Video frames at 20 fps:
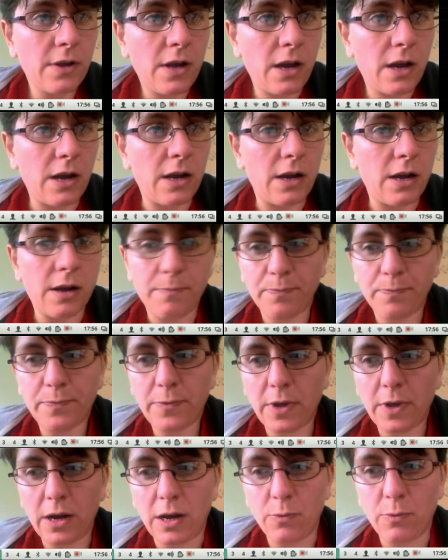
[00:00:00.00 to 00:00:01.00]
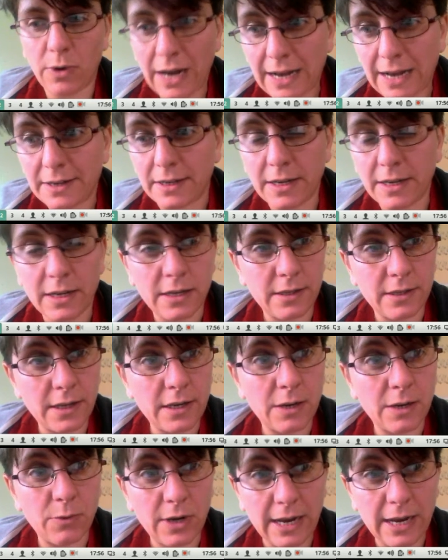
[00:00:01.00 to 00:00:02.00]
um, I will add it and then
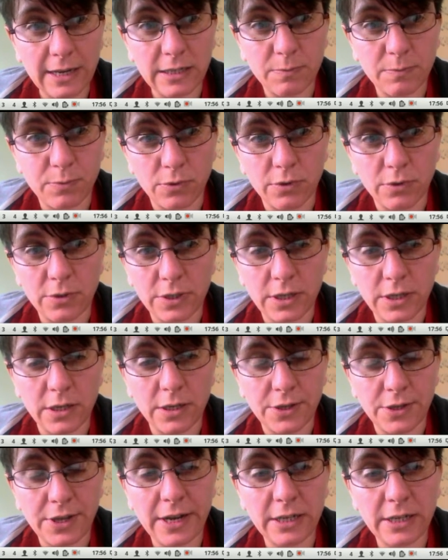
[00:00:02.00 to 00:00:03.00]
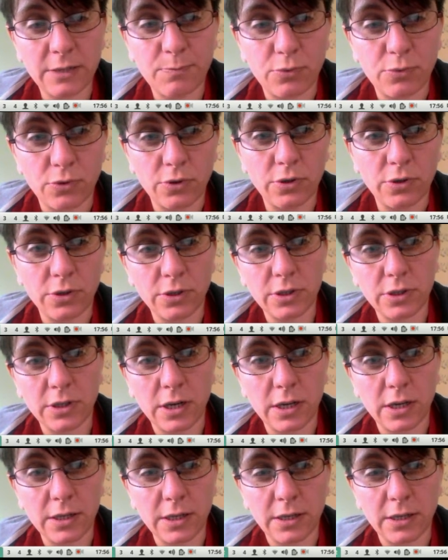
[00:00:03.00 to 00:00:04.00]
I will export it and the export looks
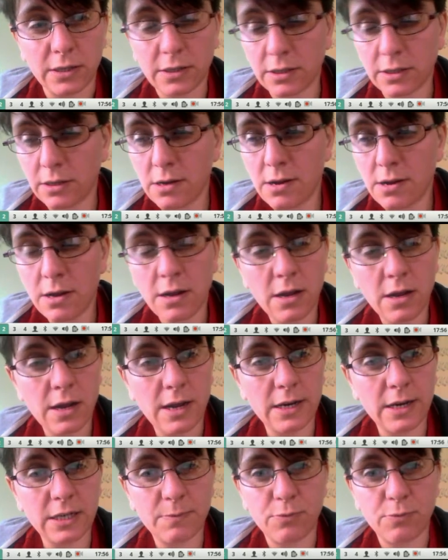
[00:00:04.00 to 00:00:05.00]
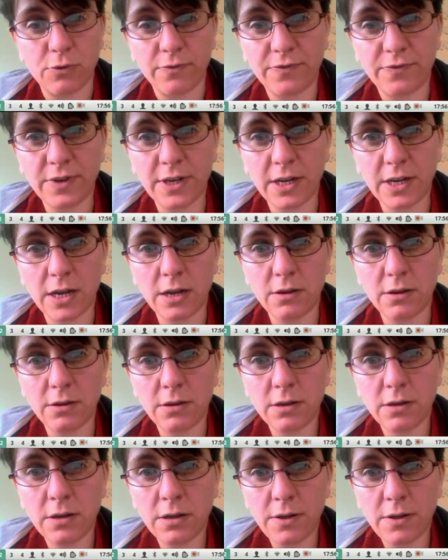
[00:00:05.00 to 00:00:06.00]
like this export video
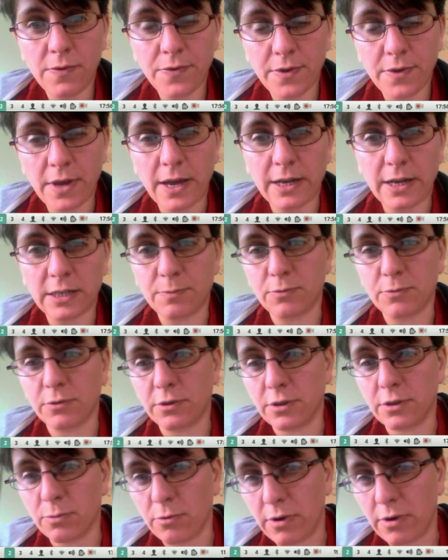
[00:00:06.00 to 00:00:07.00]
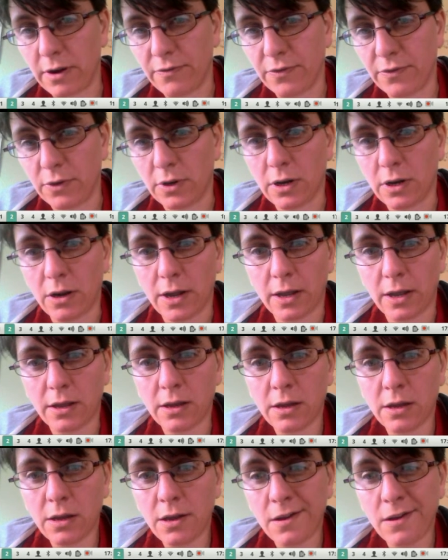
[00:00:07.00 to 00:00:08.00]
export to wherever you like
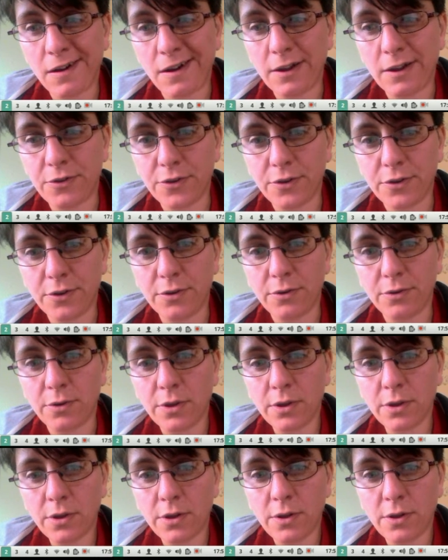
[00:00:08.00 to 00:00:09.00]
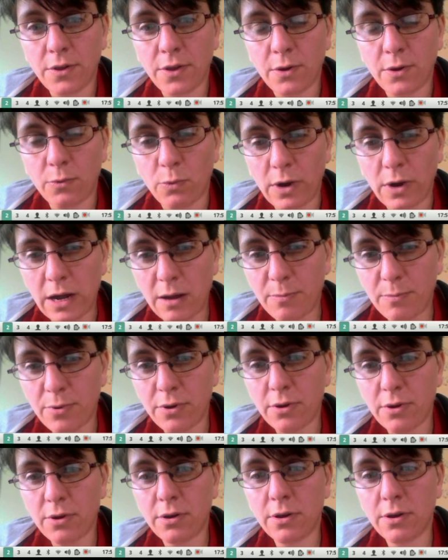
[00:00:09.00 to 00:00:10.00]
I do web
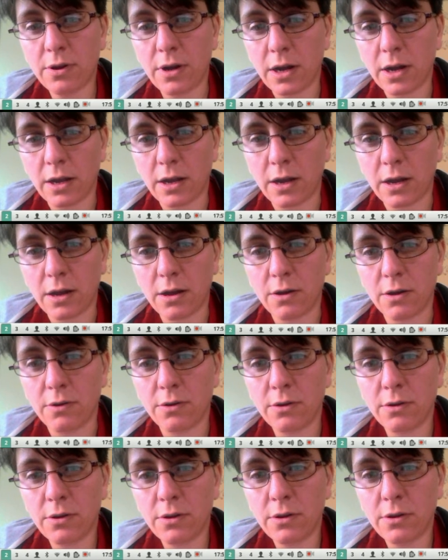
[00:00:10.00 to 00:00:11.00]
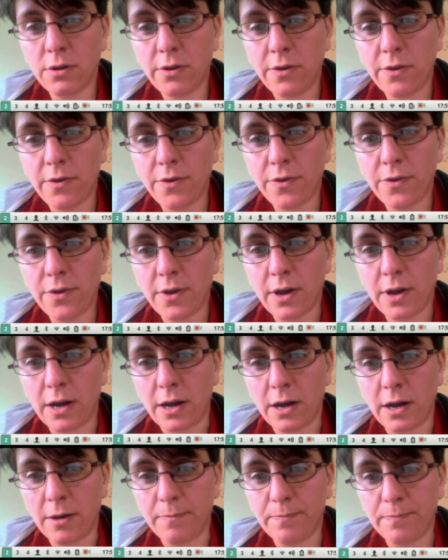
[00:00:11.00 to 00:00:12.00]
I go
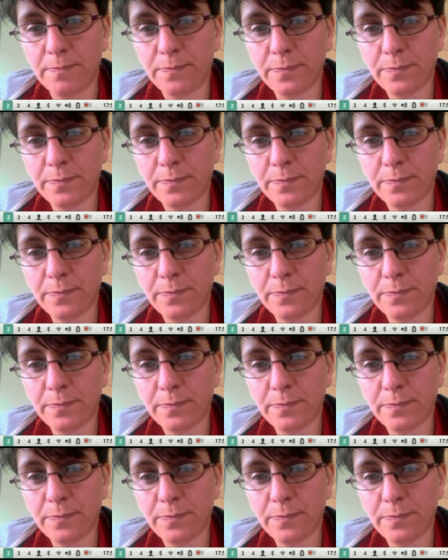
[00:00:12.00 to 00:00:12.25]
um,